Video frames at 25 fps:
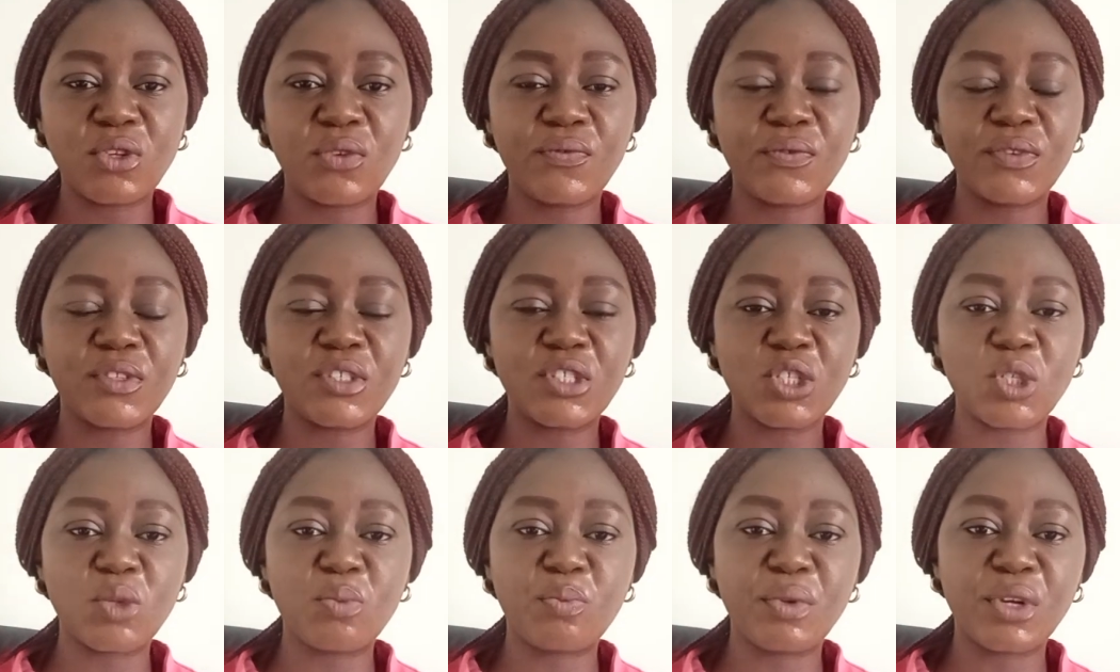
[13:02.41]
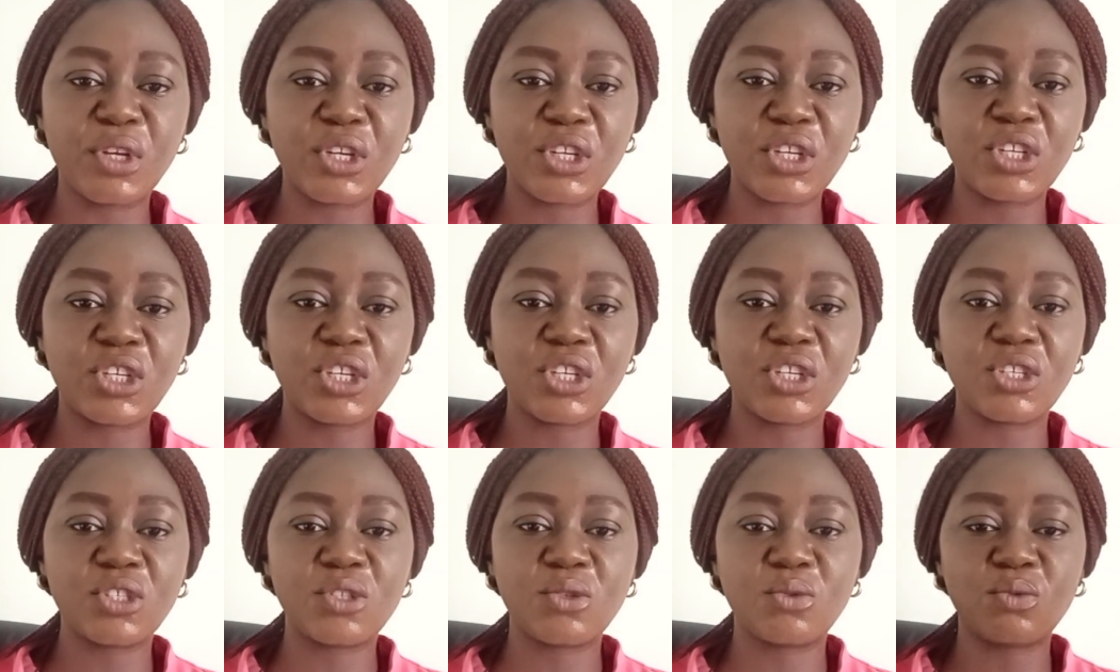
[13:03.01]
if it is
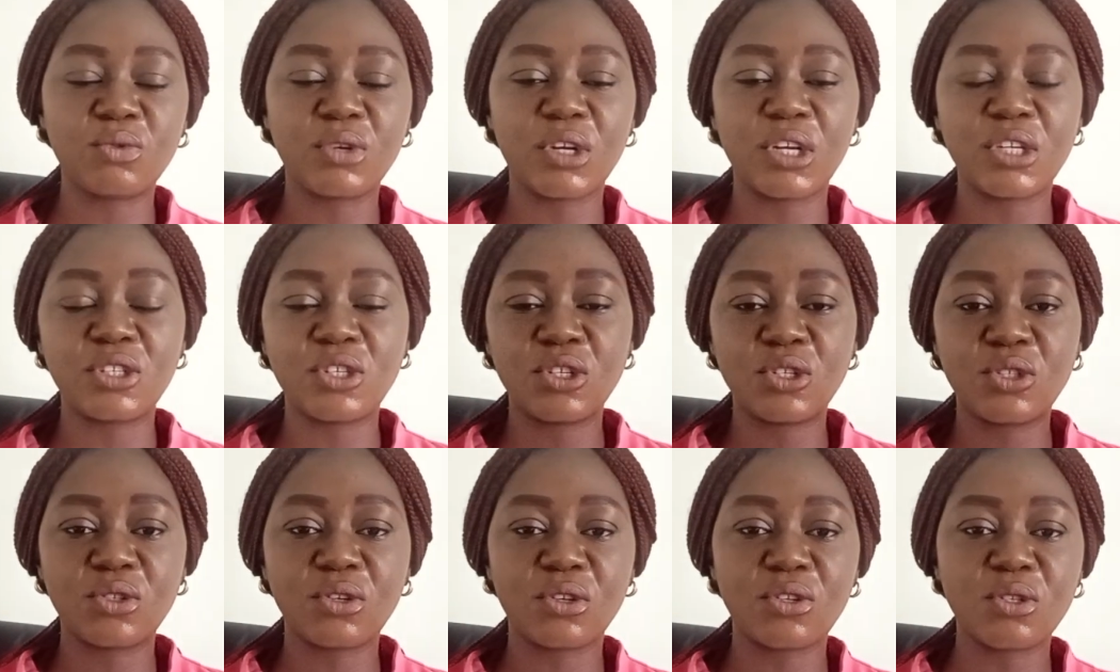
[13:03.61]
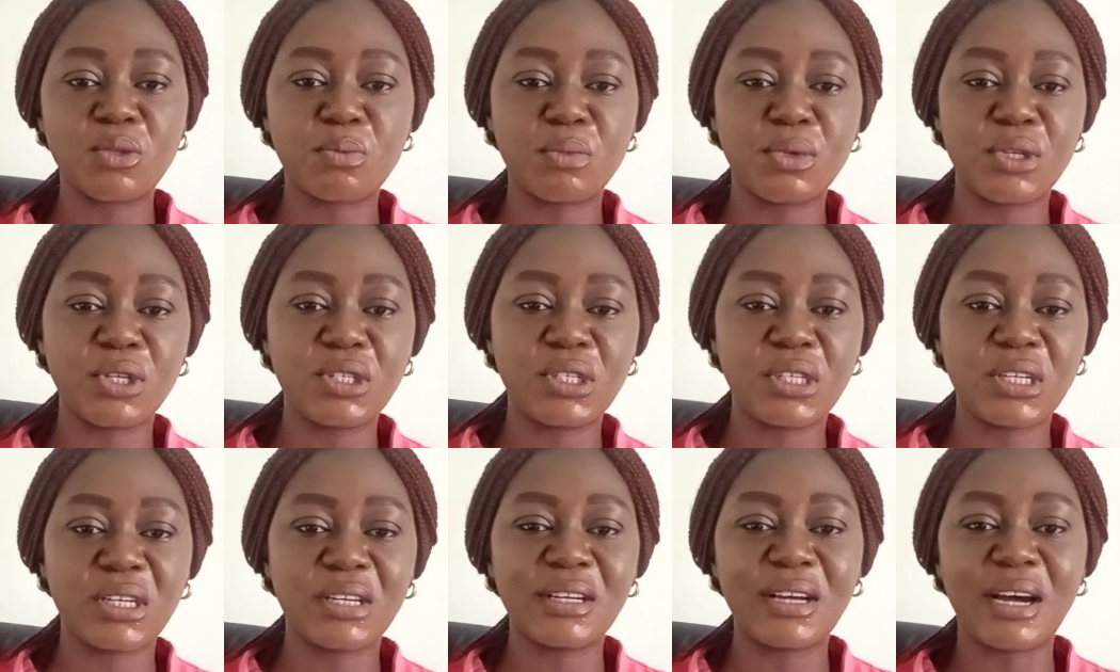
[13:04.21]
pinkish, reddish, or
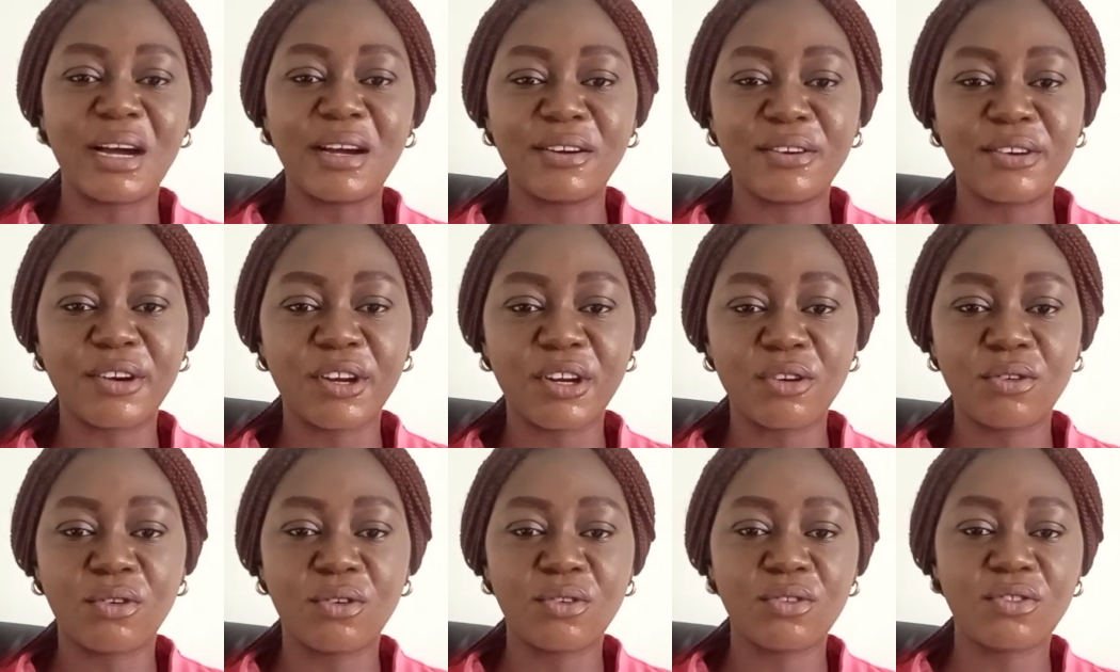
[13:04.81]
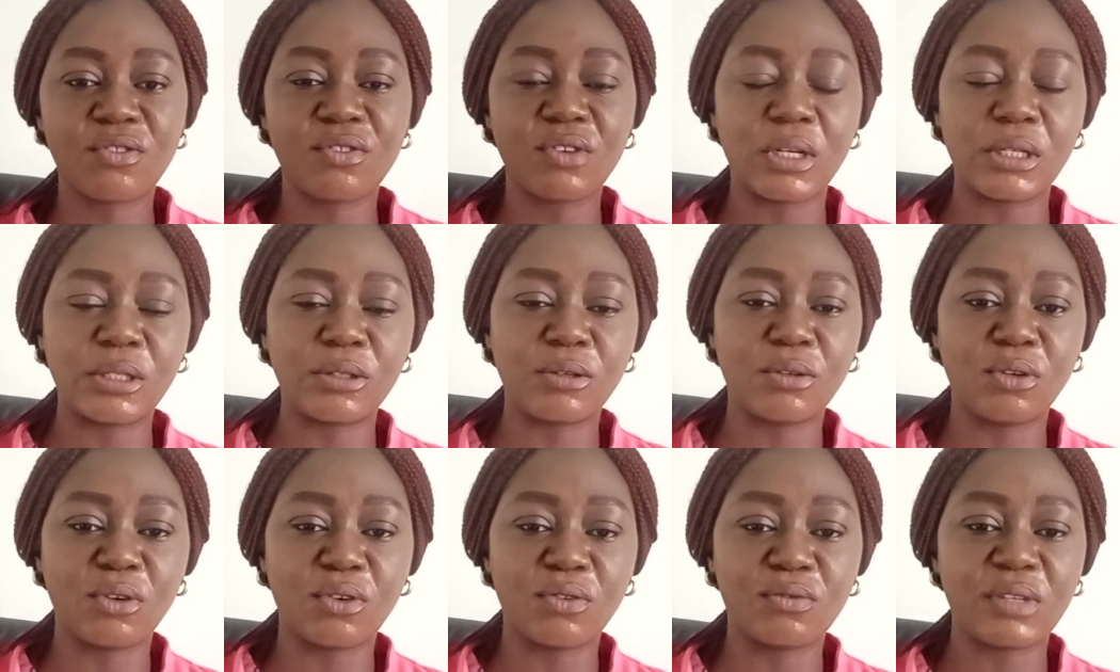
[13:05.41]
bleeding, gangrenous, and
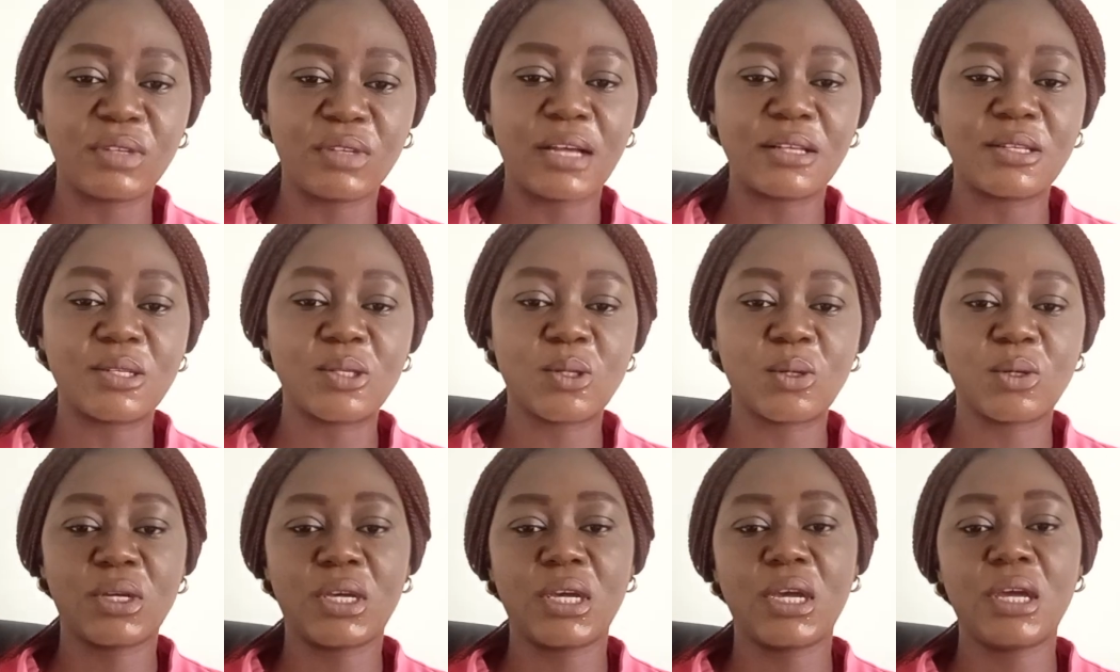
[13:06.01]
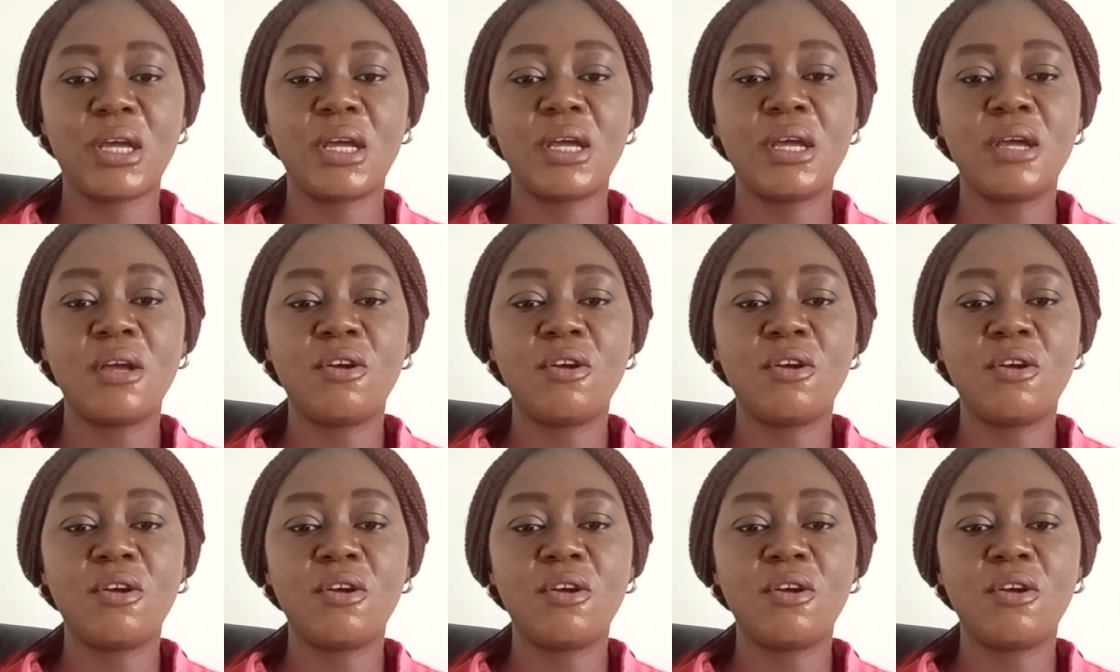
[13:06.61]
all of that. Okay.